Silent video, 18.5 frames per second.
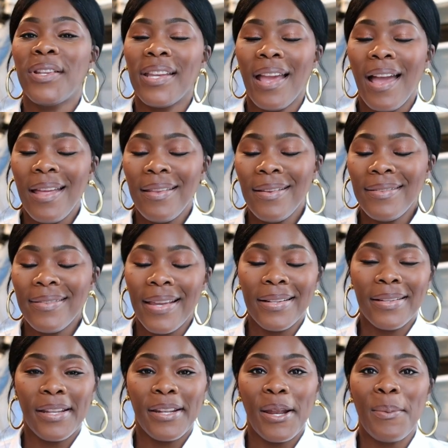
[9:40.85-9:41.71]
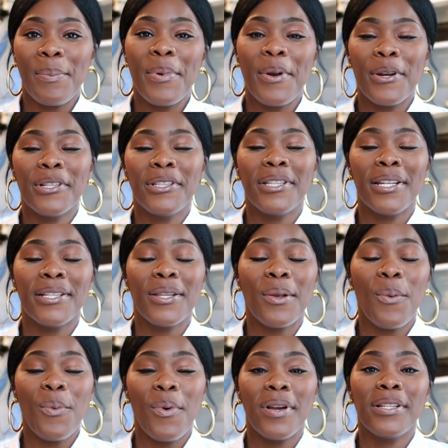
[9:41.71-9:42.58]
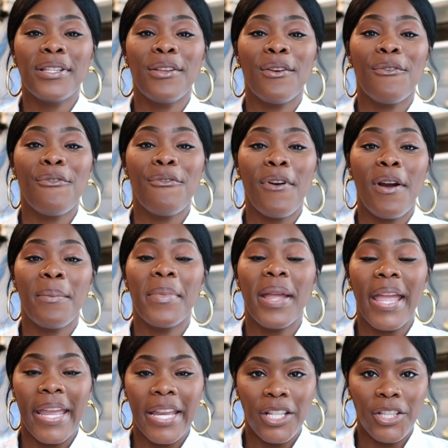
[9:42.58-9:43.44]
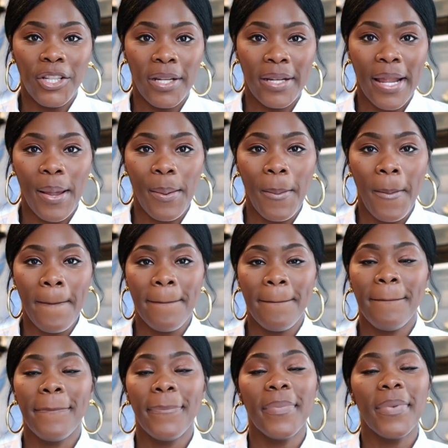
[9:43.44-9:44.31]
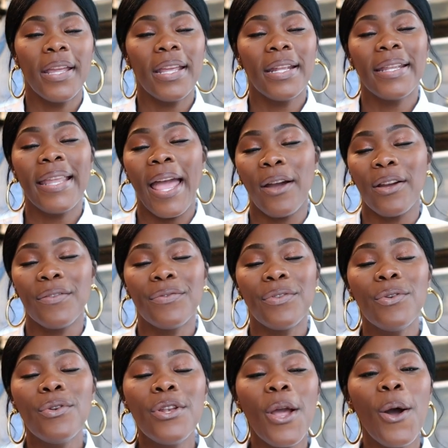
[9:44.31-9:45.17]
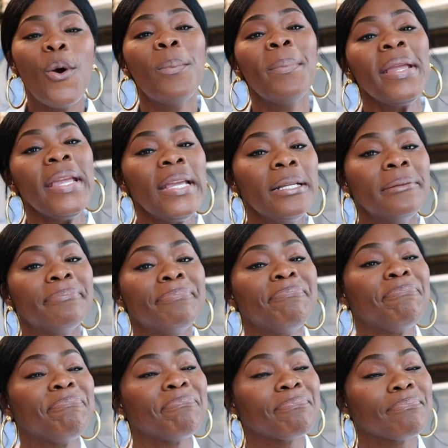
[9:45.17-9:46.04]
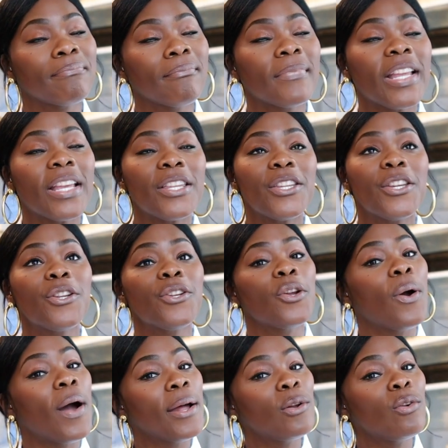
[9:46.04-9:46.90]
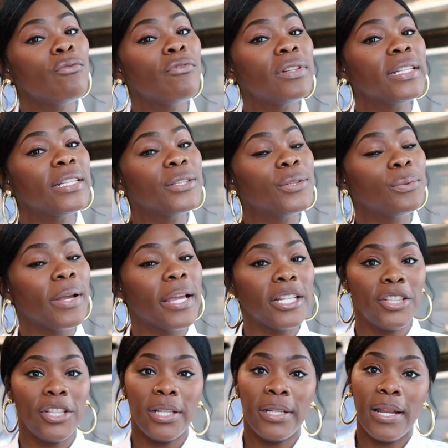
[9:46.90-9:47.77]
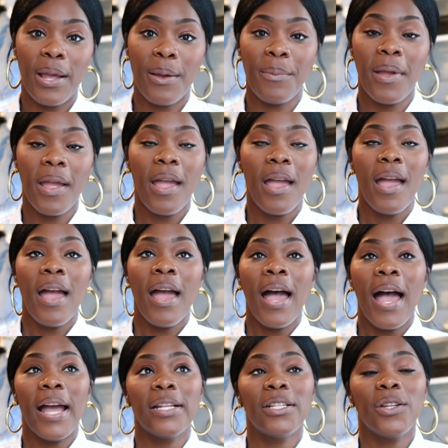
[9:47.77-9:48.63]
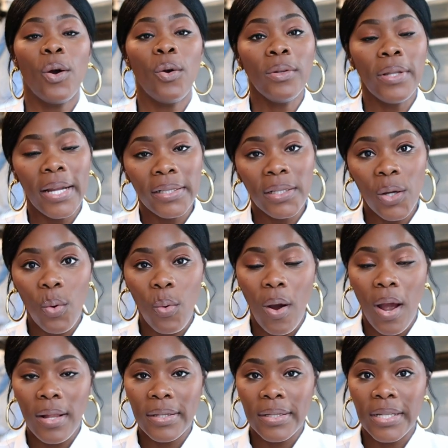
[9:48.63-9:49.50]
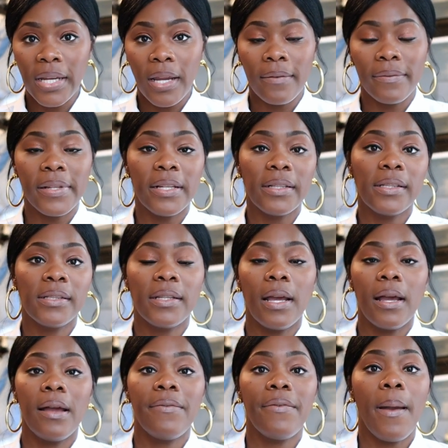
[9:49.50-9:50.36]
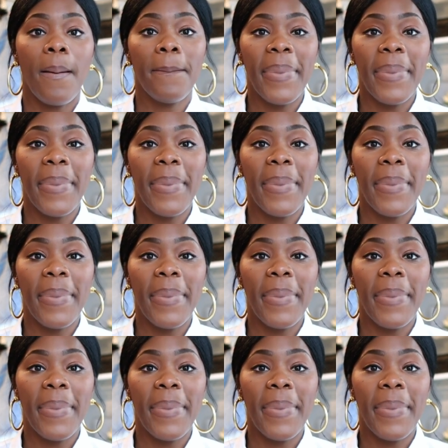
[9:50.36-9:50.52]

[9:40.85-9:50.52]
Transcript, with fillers: The other thing that I purchased was from H&M. Now, if you know me, you know I don't really do H&M. I don't like the quality of their stuff.